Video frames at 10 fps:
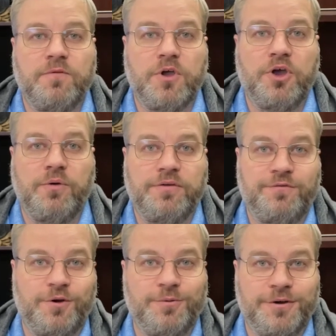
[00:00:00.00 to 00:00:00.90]
Going
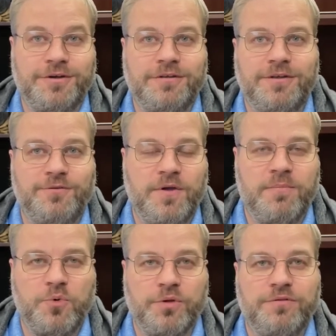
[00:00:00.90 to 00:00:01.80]
forward, if you have
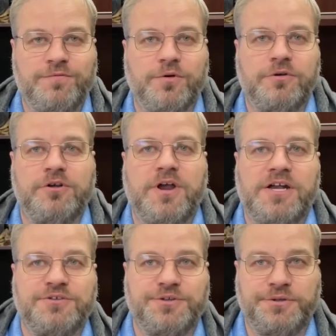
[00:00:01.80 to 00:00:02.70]
more than 4 in your
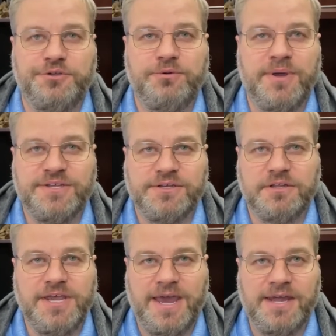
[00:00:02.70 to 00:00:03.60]
household, you
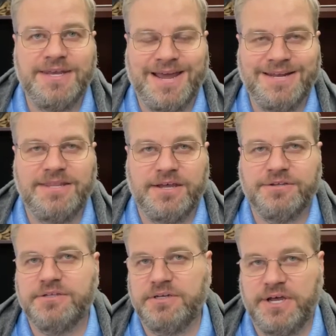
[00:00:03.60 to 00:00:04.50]
basically add
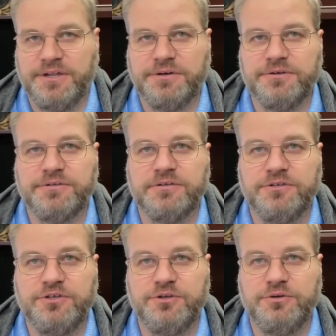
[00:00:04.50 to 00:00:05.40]
$9,000
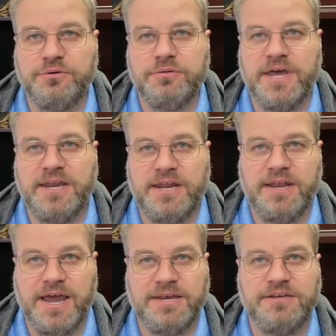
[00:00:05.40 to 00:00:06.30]
to that
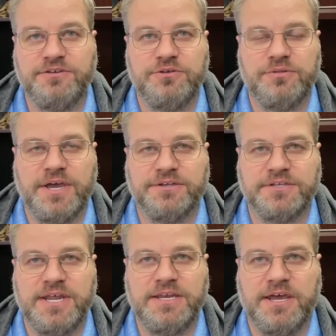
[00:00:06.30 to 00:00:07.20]

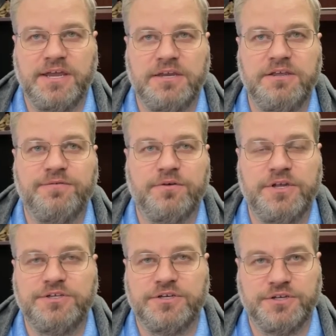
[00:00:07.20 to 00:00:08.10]
$92,890 for
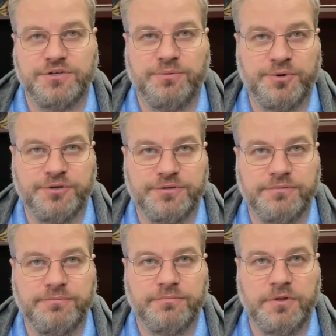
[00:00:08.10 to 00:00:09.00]
each additional person.
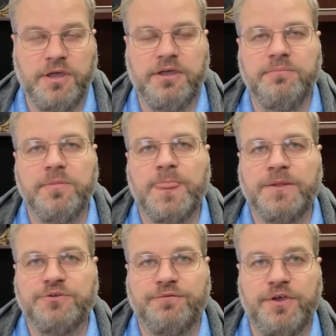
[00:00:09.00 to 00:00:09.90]
Okay,
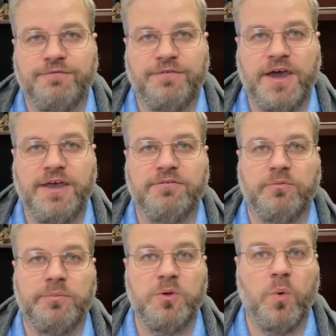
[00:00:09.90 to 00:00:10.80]
so if you have 5, it
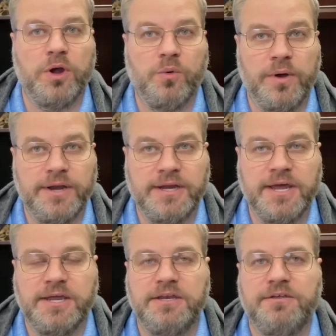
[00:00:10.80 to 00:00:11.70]
would be
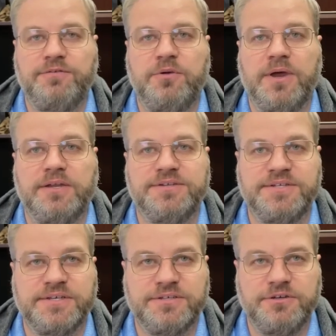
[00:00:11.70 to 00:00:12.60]
$101,890. If you had
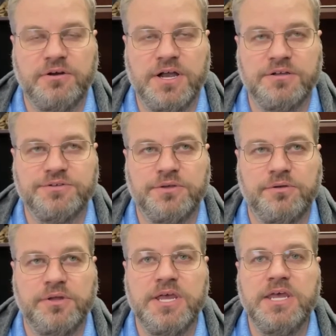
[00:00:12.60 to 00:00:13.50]
6 in your
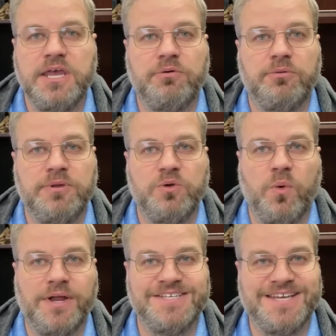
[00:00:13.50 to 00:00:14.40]
household, it would be
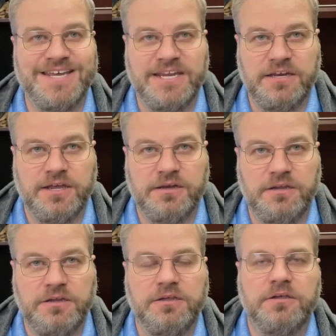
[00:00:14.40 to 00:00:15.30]

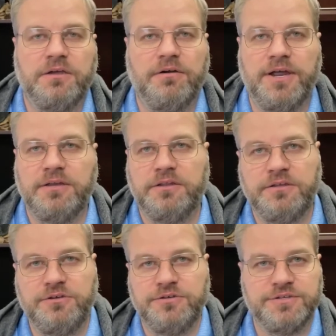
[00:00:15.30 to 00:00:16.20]
$110,890. All right, and then
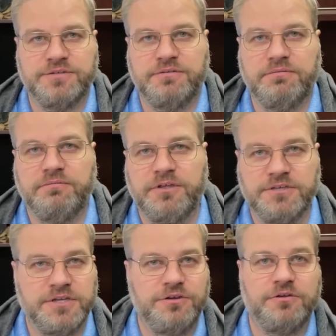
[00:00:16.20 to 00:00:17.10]
you just
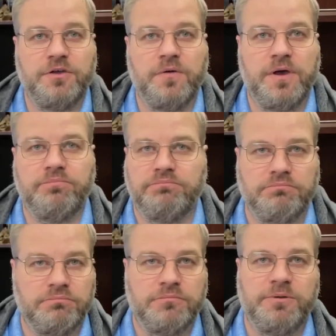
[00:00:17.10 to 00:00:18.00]
continue to go up
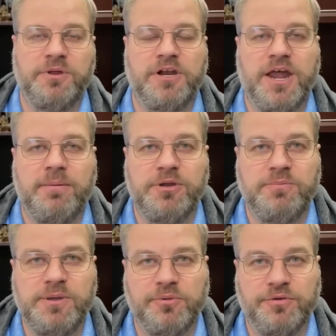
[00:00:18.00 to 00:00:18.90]
depending on how many
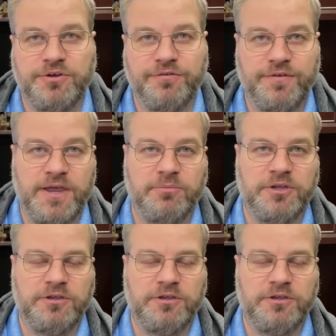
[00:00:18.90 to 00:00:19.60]
people are in your family.